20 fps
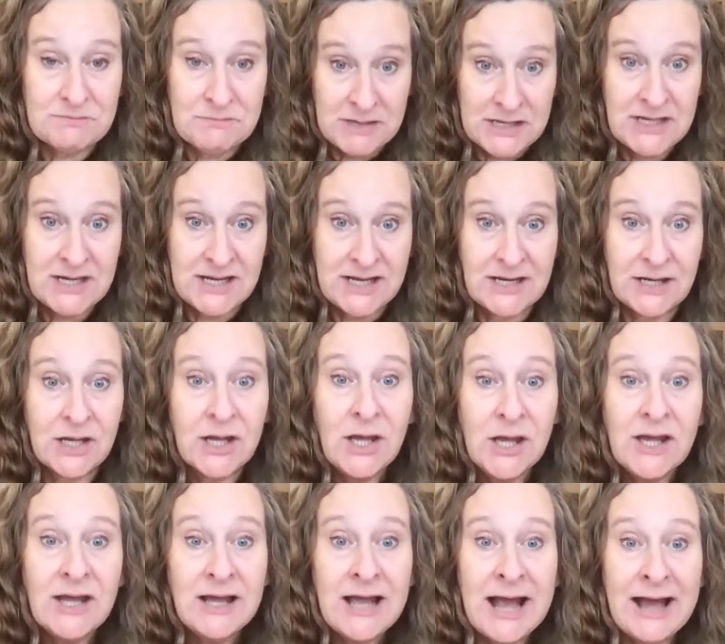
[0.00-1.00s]
Meaning
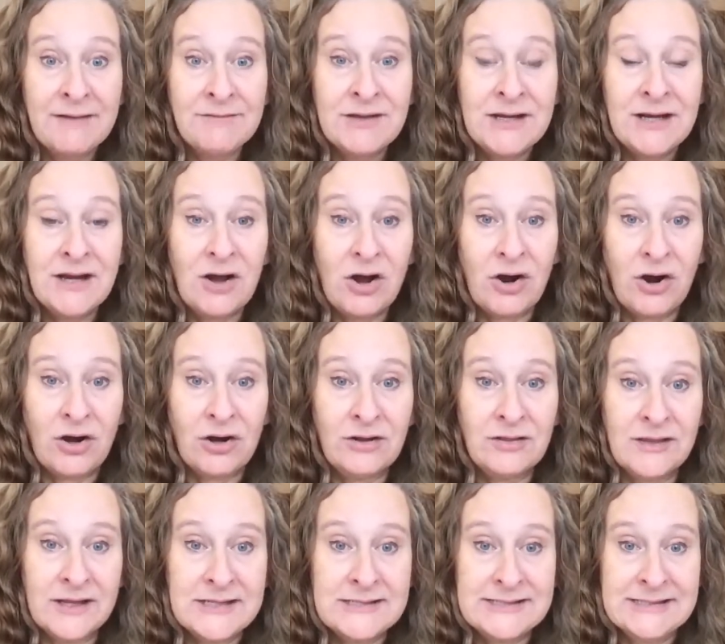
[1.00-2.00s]
having
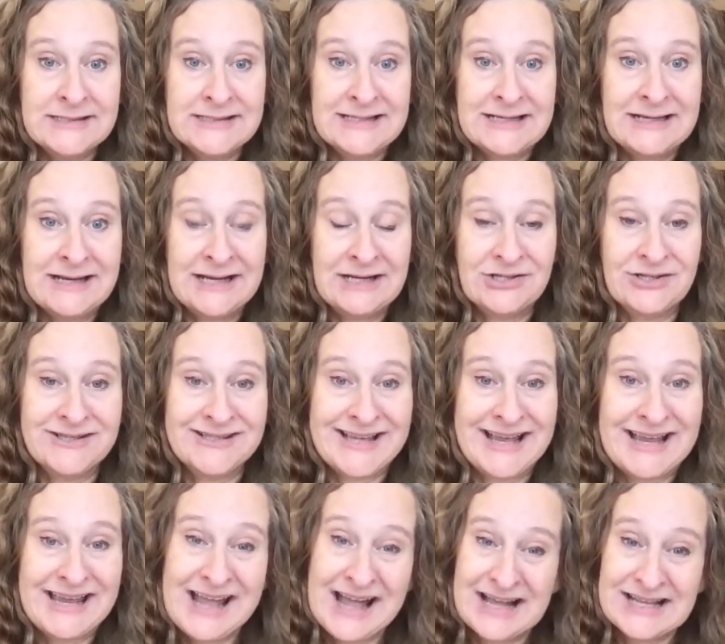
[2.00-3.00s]
art licensing agents
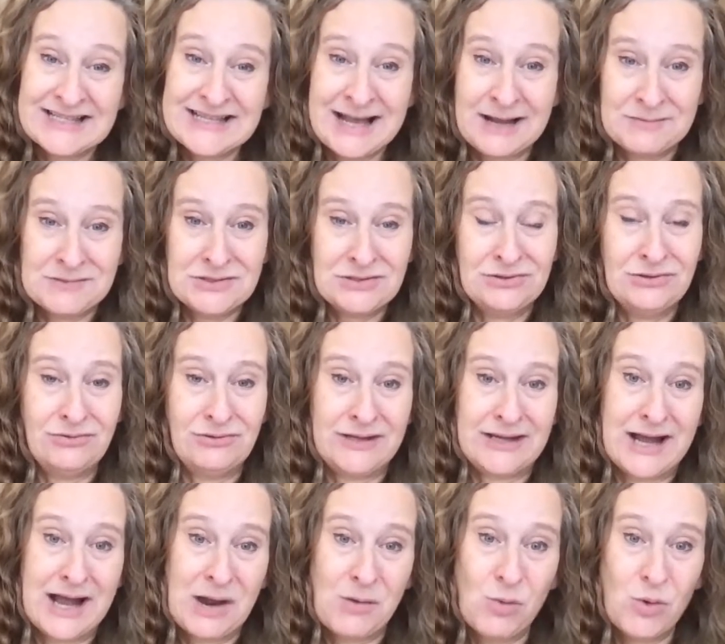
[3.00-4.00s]
say, yes,
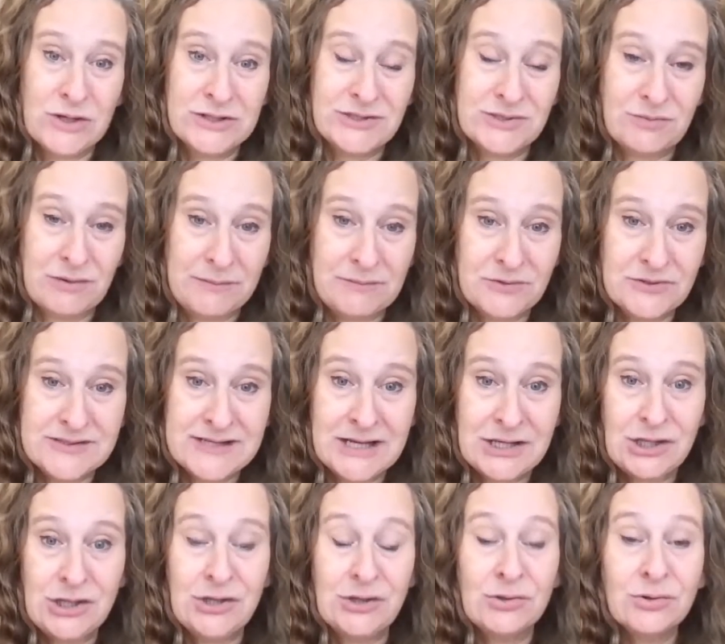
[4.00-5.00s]
absolutely. I want to
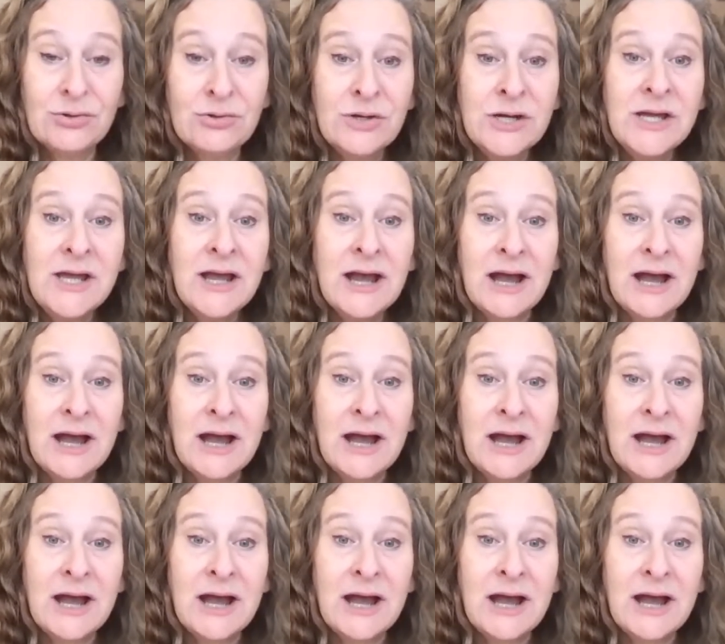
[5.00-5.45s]
represent you.